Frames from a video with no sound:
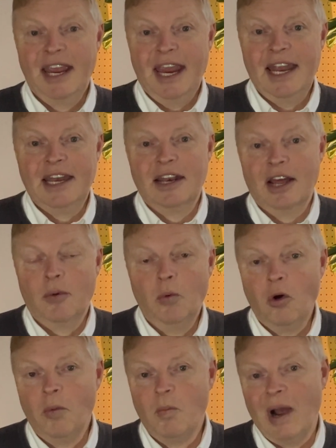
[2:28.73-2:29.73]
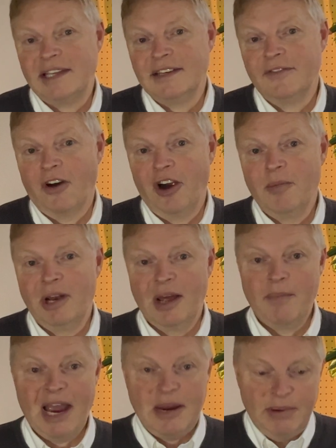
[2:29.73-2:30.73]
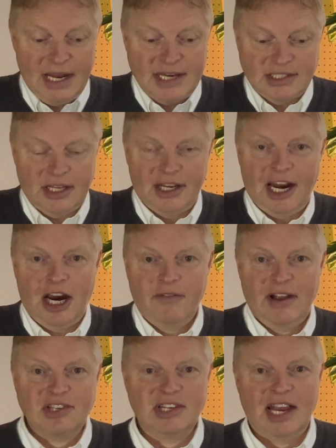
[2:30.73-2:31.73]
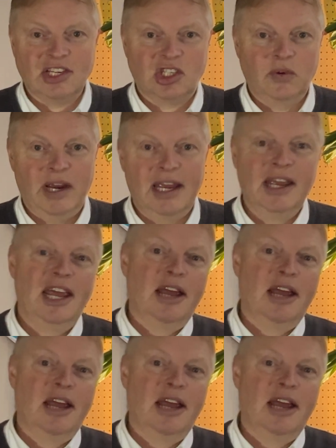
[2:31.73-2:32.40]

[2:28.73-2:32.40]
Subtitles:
in a warm, wet environment, and maybe there's other caravans next to it,